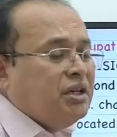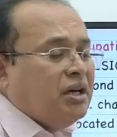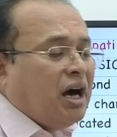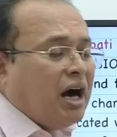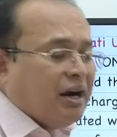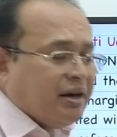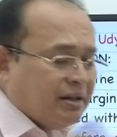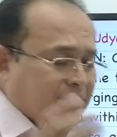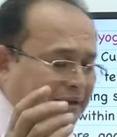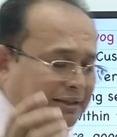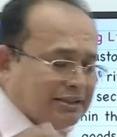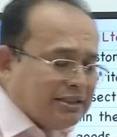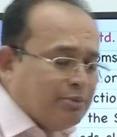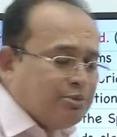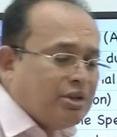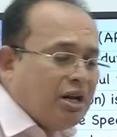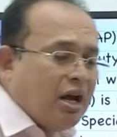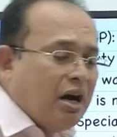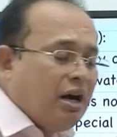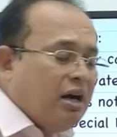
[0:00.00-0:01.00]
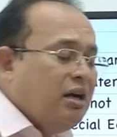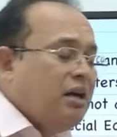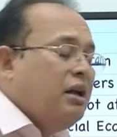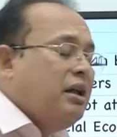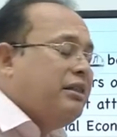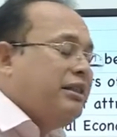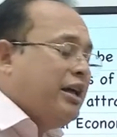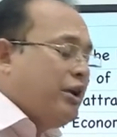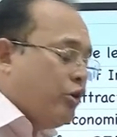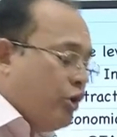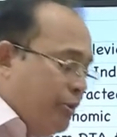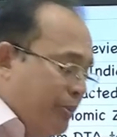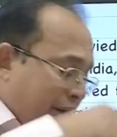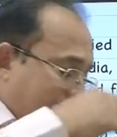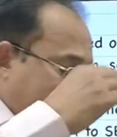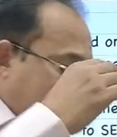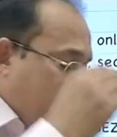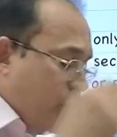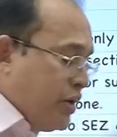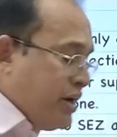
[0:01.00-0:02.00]
under customs law, there won't be any
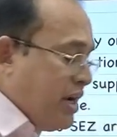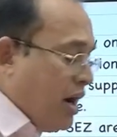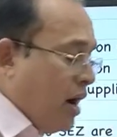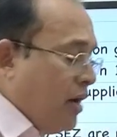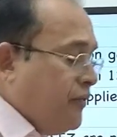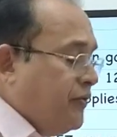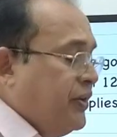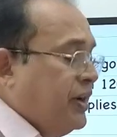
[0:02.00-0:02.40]
duty of